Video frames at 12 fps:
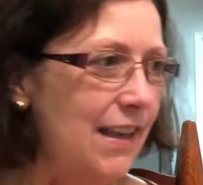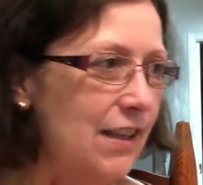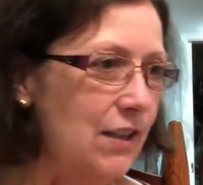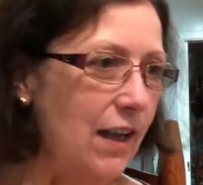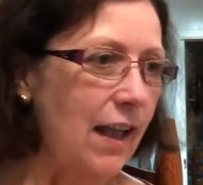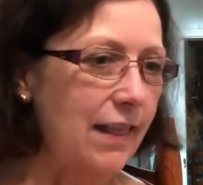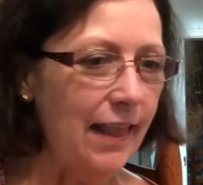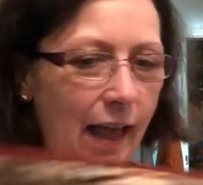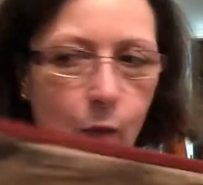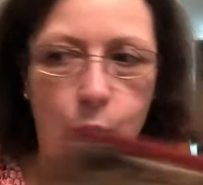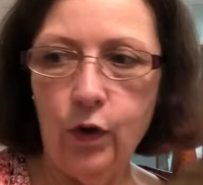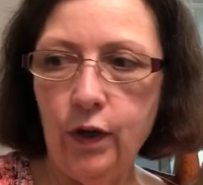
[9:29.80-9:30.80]
So I got
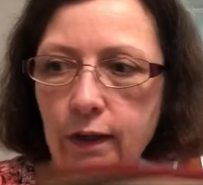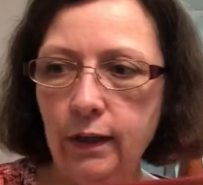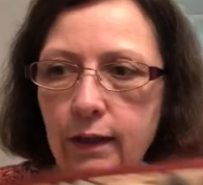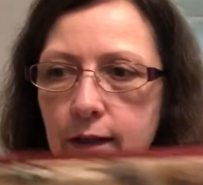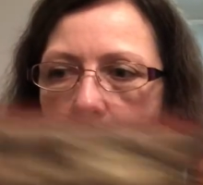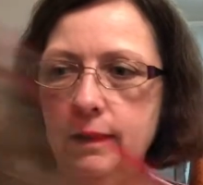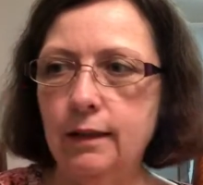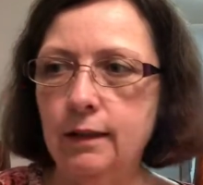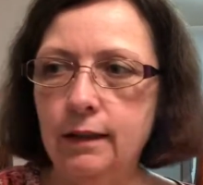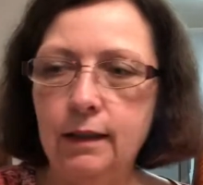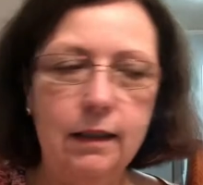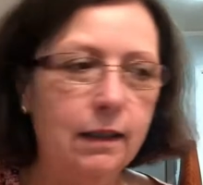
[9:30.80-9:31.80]
that one.
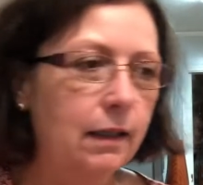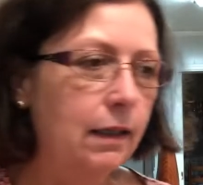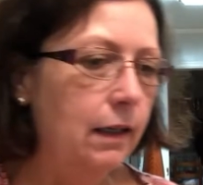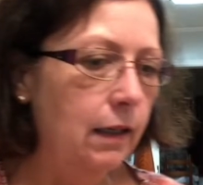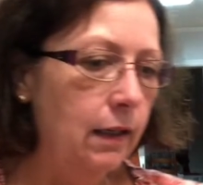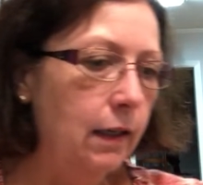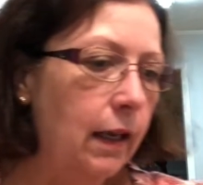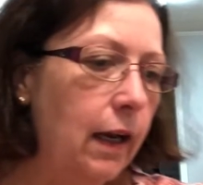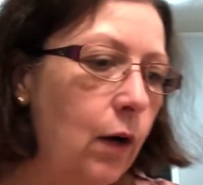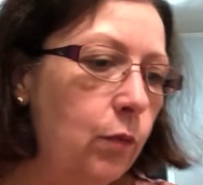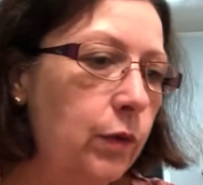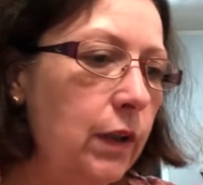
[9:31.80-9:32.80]
And
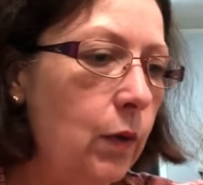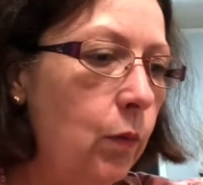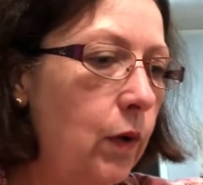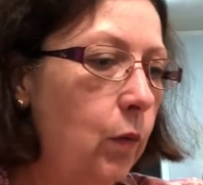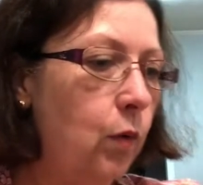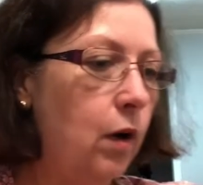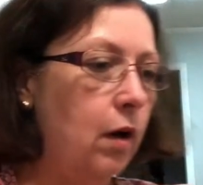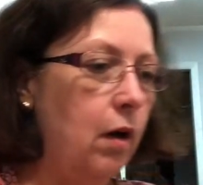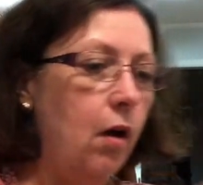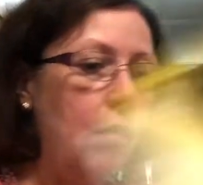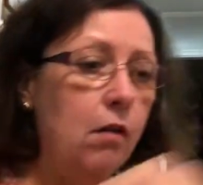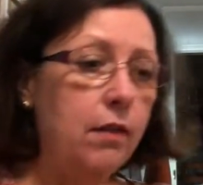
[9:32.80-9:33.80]
I really want to work on
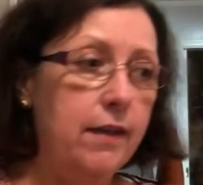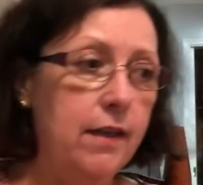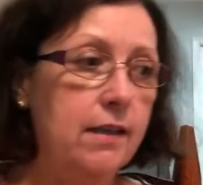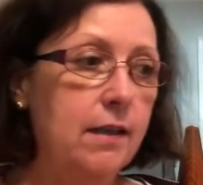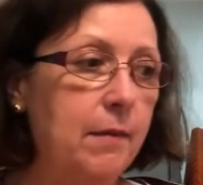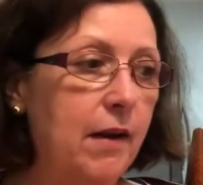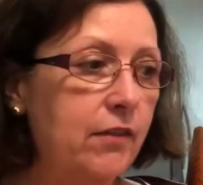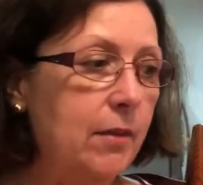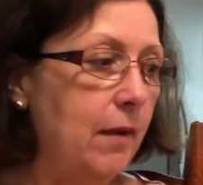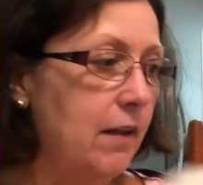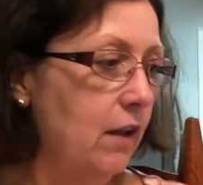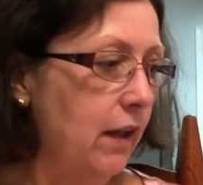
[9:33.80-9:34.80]
all these. I mean, every
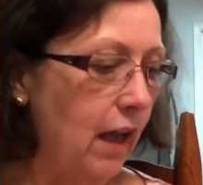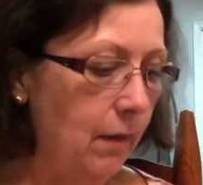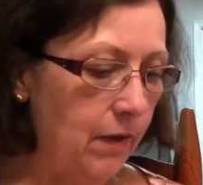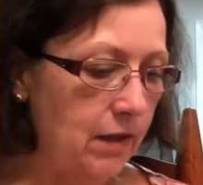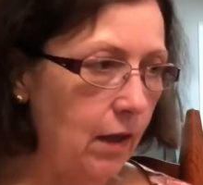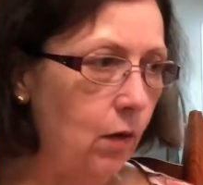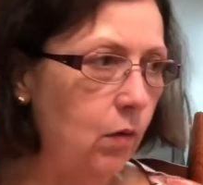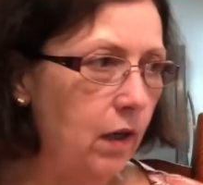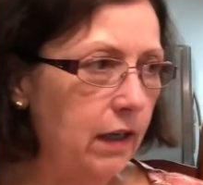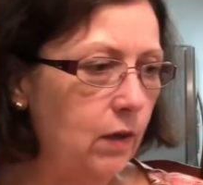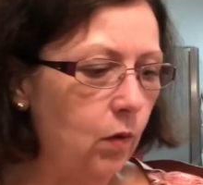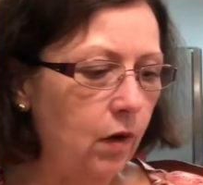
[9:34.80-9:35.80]
time I look at them, I think, oh, I
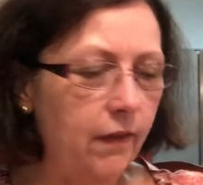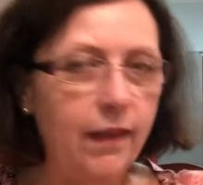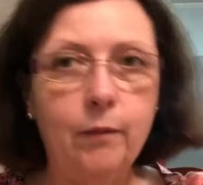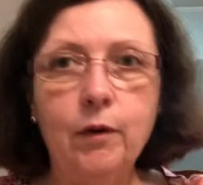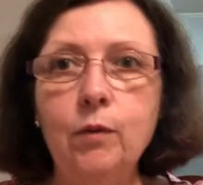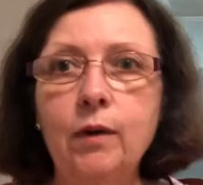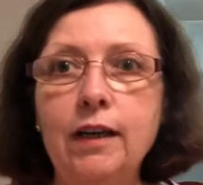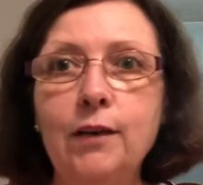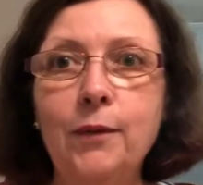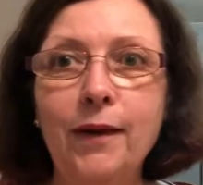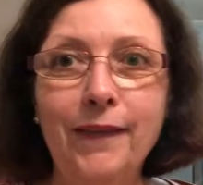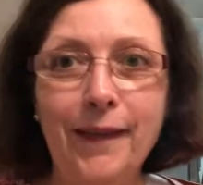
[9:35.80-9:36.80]
need to work on that one. Oh, I need
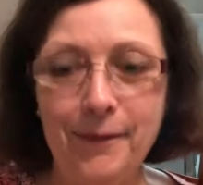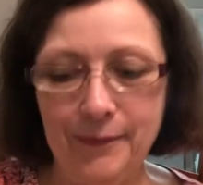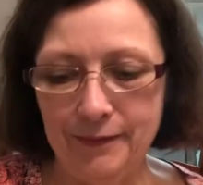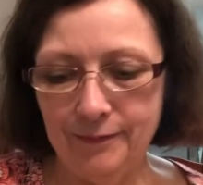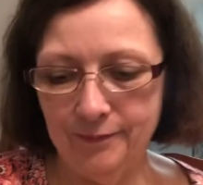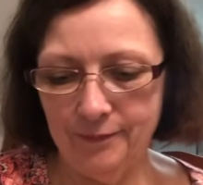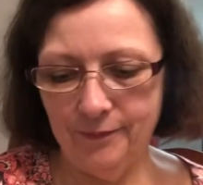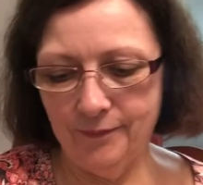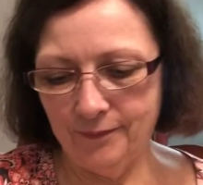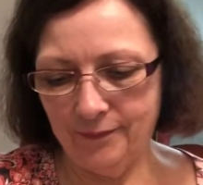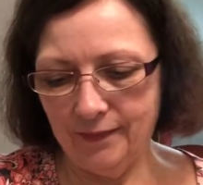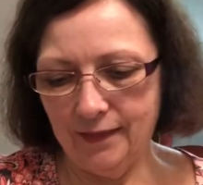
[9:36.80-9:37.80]
to work on that one.
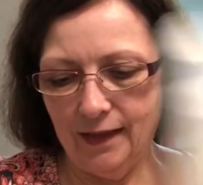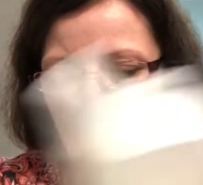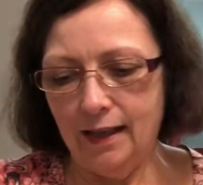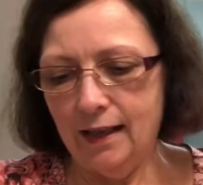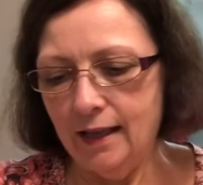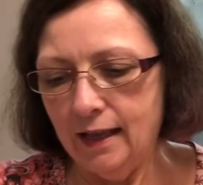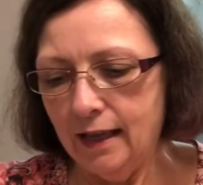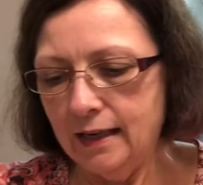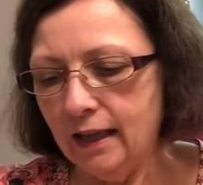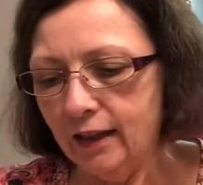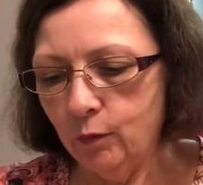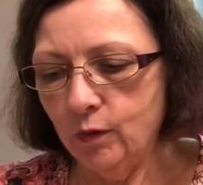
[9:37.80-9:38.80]

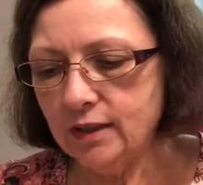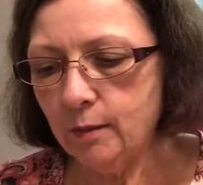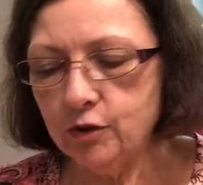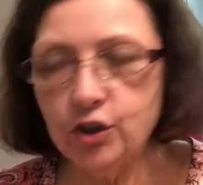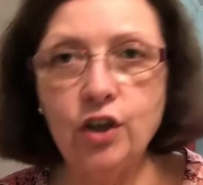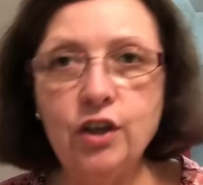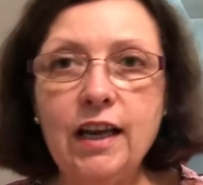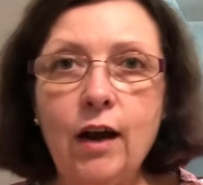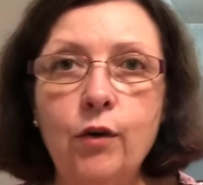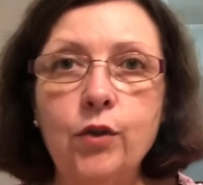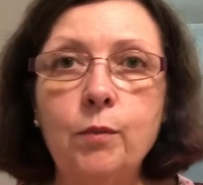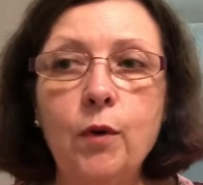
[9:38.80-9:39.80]
Now, the ones I'm going to show you now
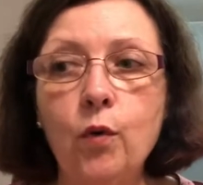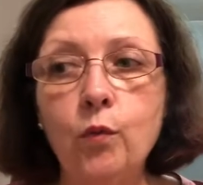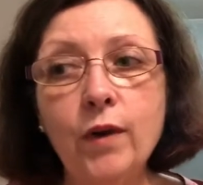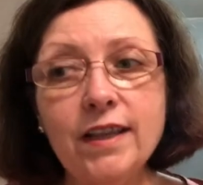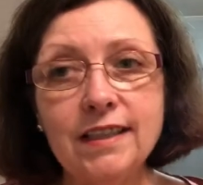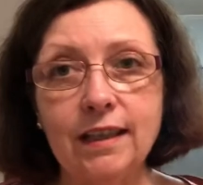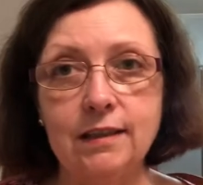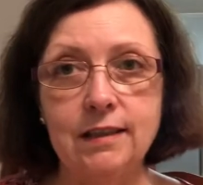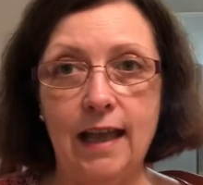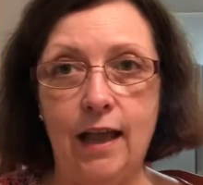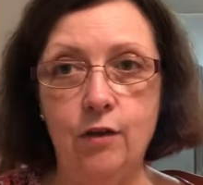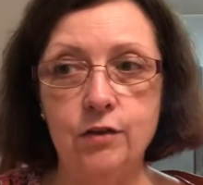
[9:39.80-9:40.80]
are the more recent
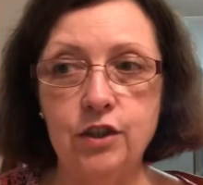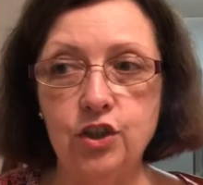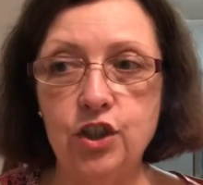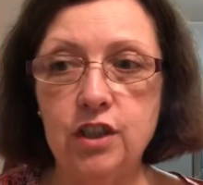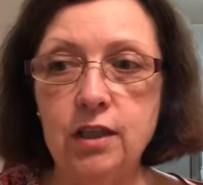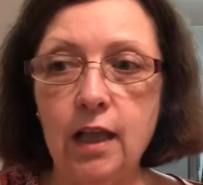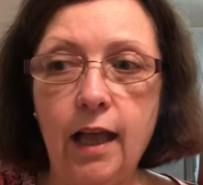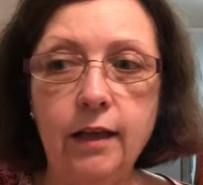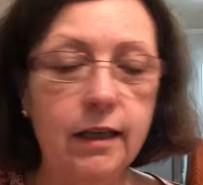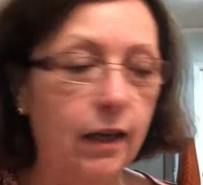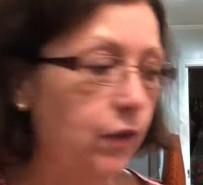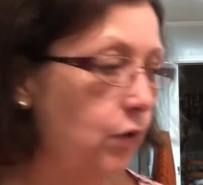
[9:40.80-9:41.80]
sales that she's
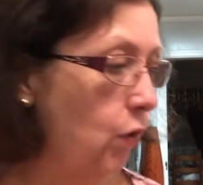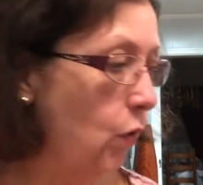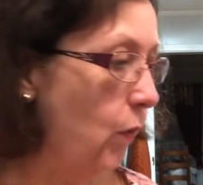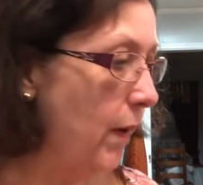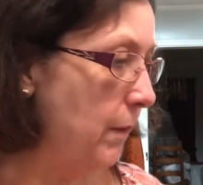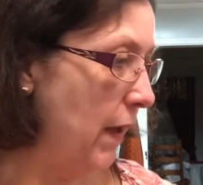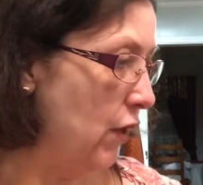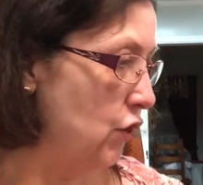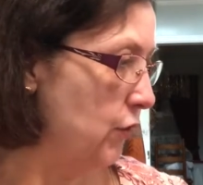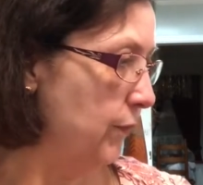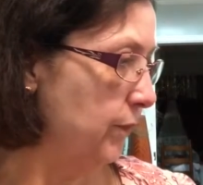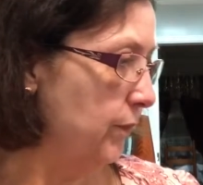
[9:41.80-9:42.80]
done through her
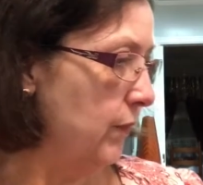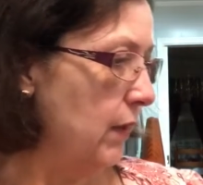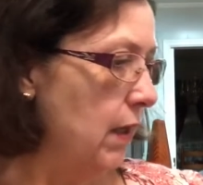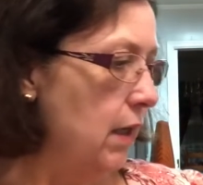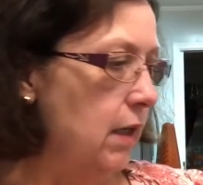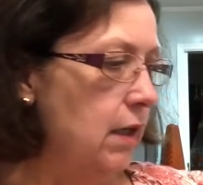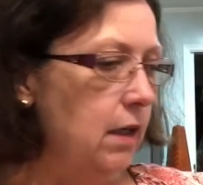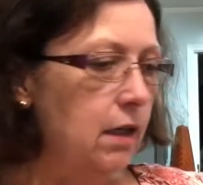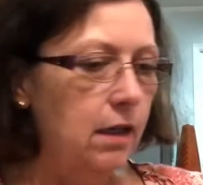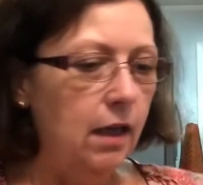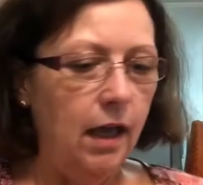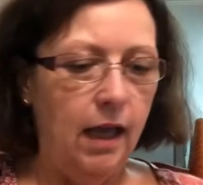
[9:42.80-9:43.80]
webpage.
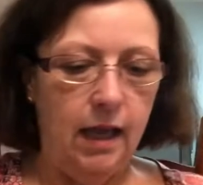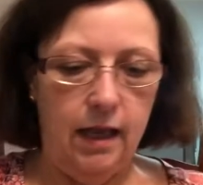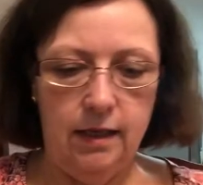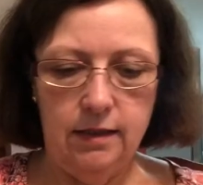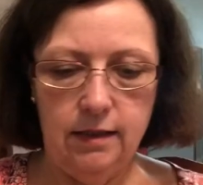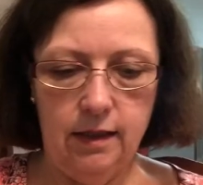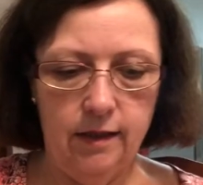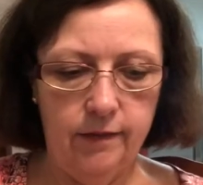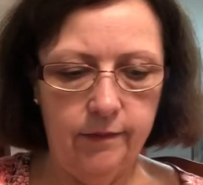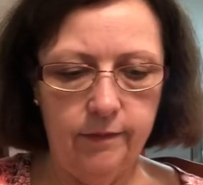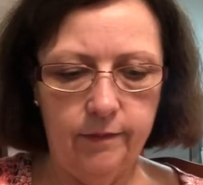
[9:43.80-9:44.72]
And I